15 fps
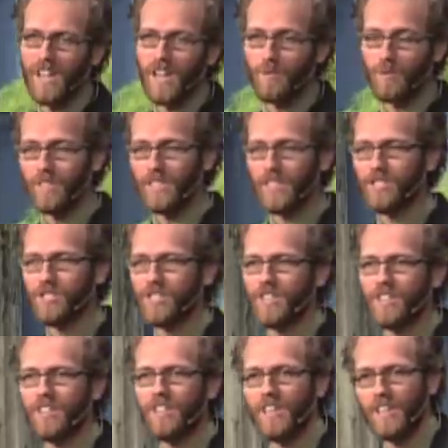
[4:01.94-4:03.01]
in a
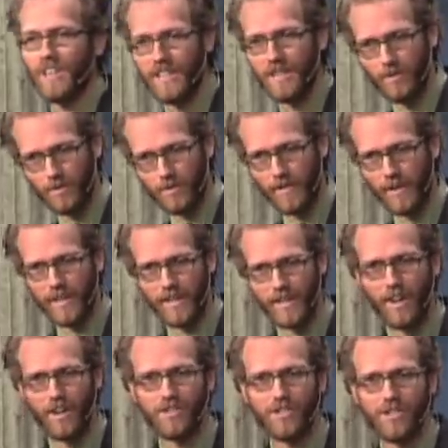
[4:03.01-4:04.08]
religion that he was very
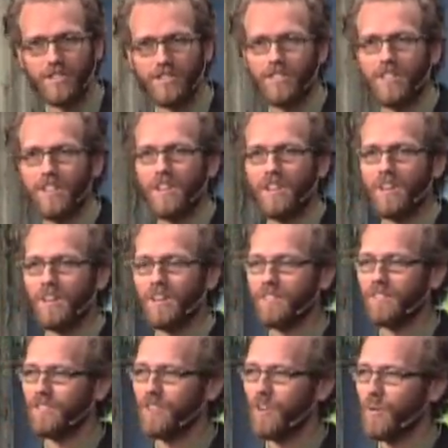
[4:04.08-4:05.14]
conscious
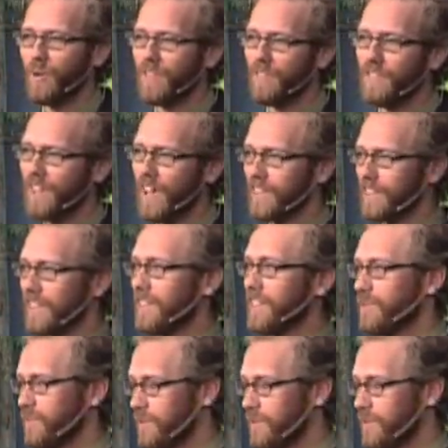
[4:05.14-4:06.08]
of knowing the fact that